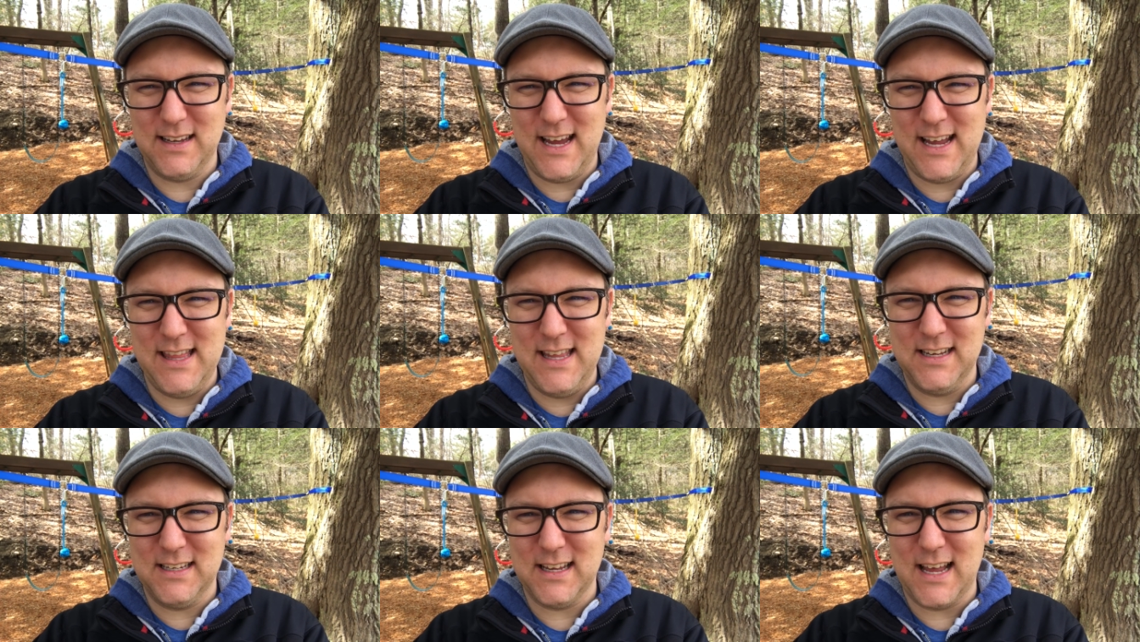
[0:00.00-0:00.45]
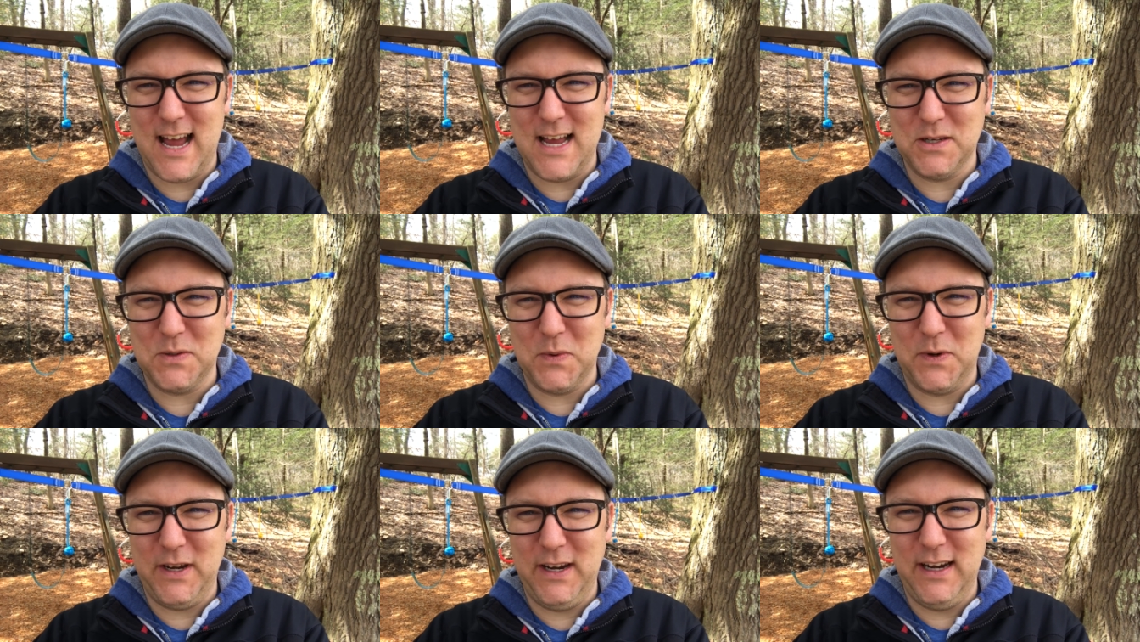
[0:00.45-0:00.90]
and this last
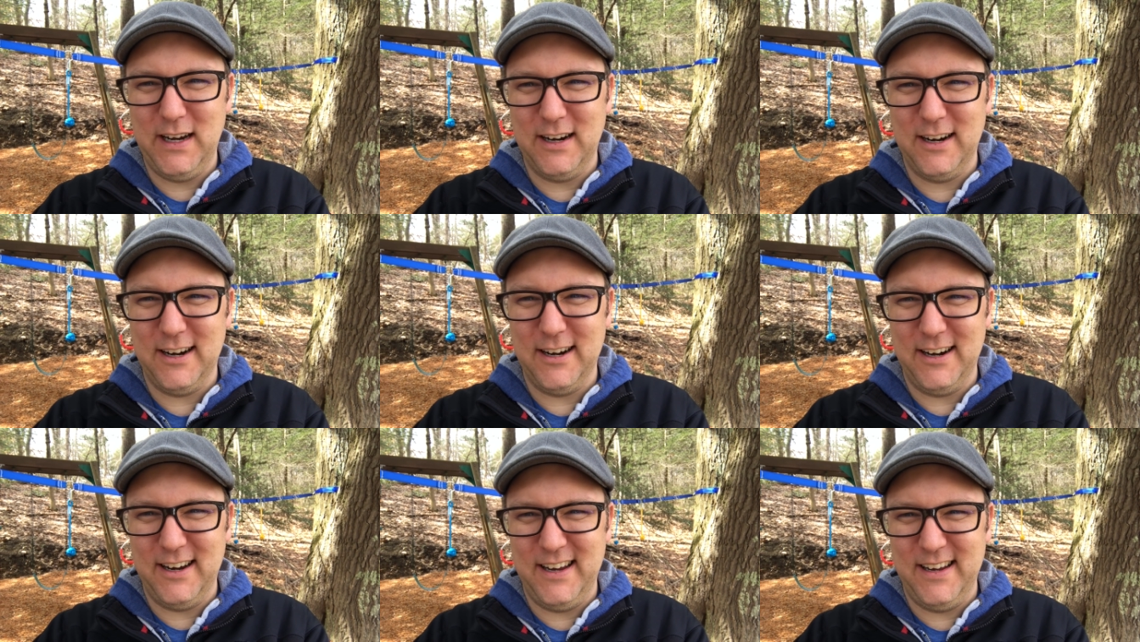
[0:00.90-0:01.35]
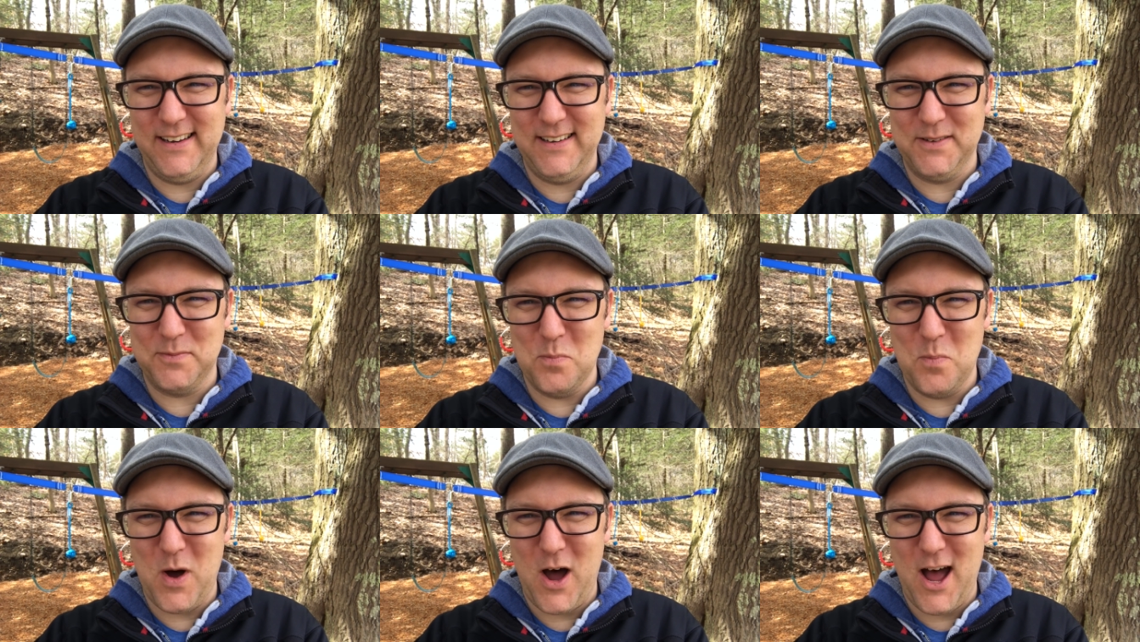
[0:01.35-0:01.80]
one here is
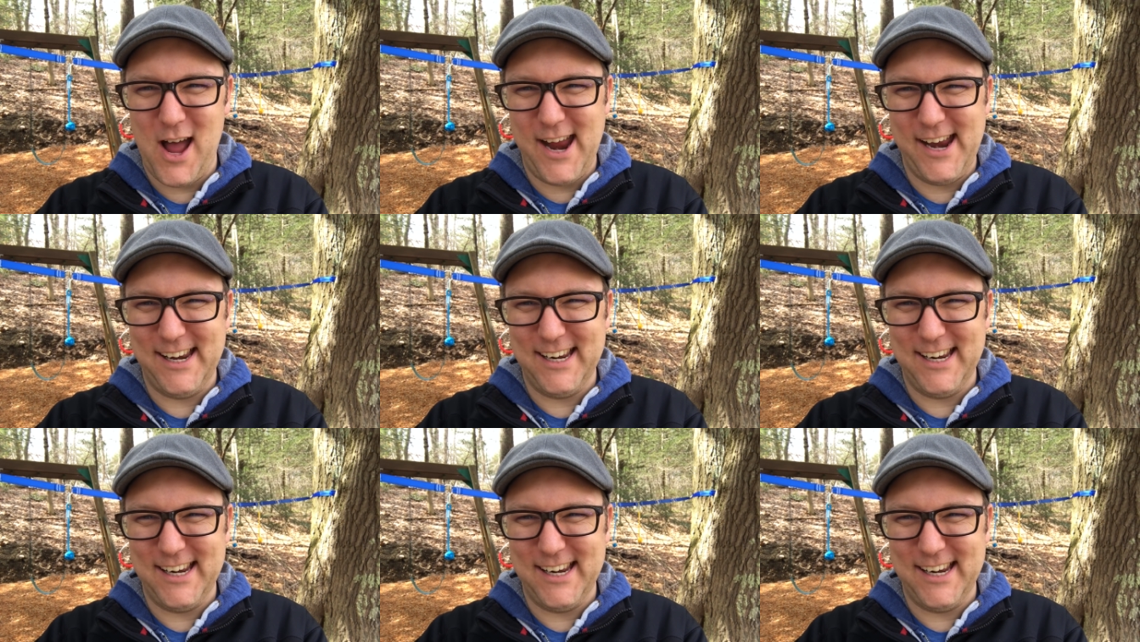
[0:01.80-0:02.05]
mine.